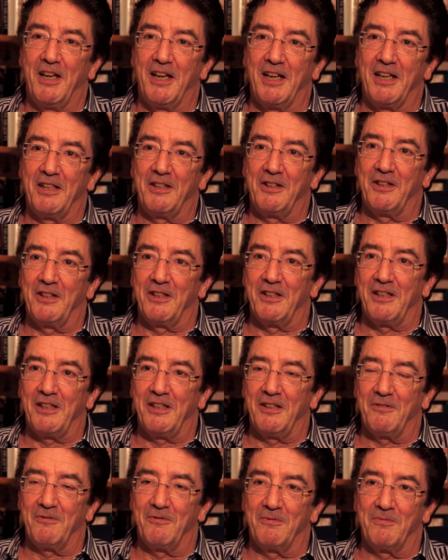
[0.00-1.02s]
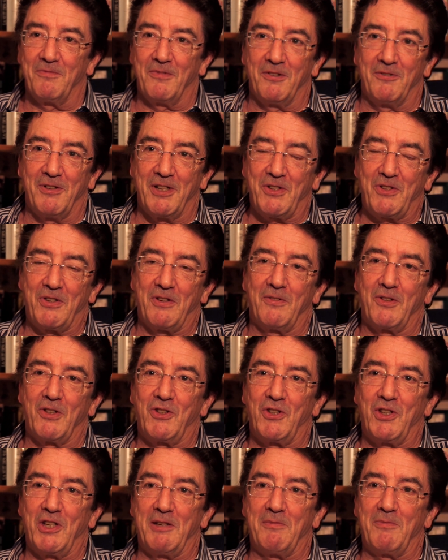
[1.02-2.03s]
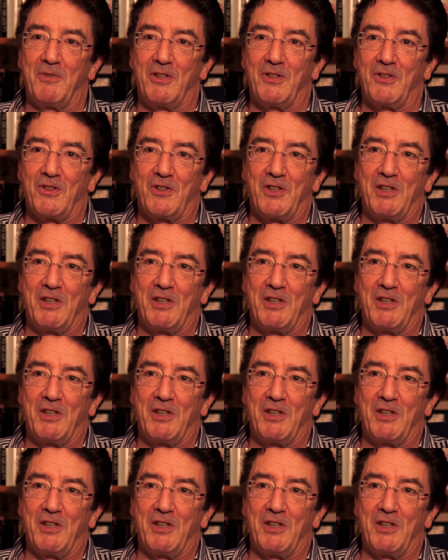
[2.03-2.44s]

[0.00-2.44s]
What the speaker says: and the rest of the team didn't